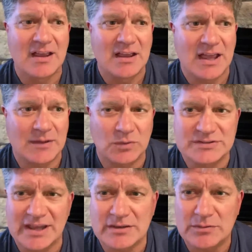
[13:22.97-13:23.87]
And we'll
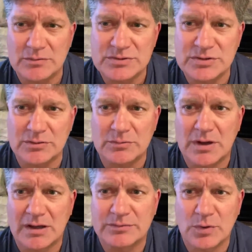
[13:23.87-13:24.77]
take you to
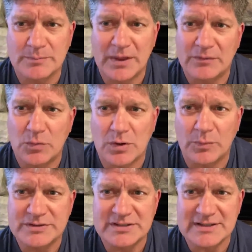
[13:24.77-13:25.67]
Fort Belvoir,
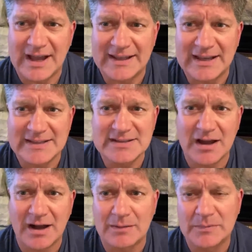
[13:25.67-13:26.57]
which is
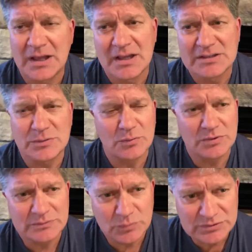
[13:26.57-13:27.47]
INSCOM. So
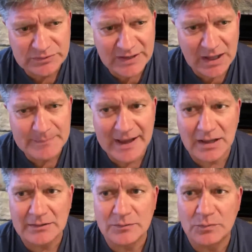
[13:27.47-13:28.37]
we'll develop
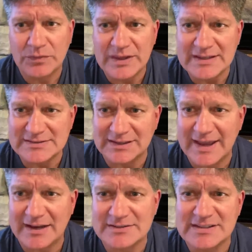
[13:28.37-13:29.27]
out these
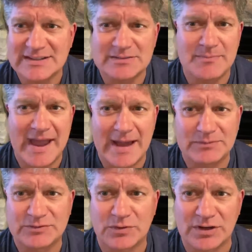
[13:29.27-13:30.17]
layers and these
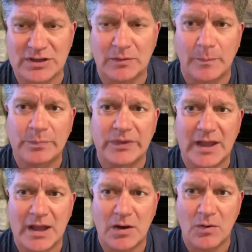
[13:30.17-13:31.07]
maps for you
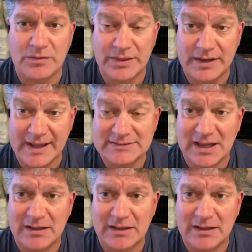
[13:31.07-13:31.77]
over the next